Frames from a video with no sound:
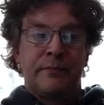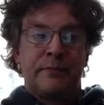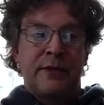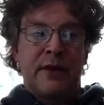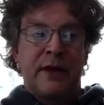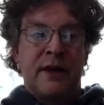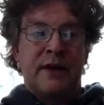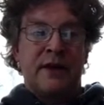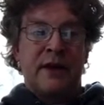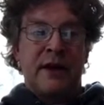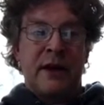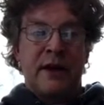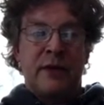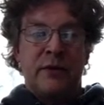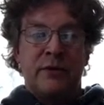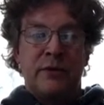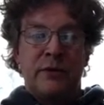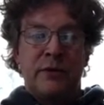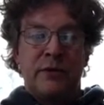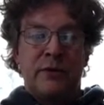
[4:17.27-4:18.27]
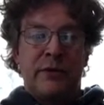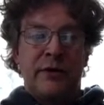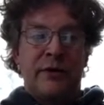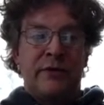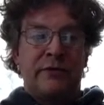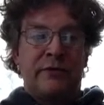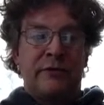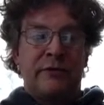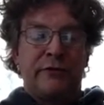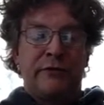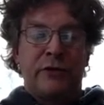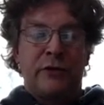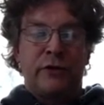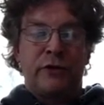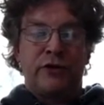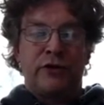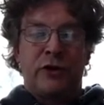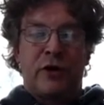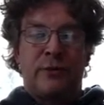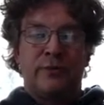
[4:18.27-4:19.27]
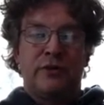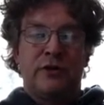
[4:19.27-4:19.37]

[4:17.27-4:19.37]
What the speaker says: And now we wait for Photoshop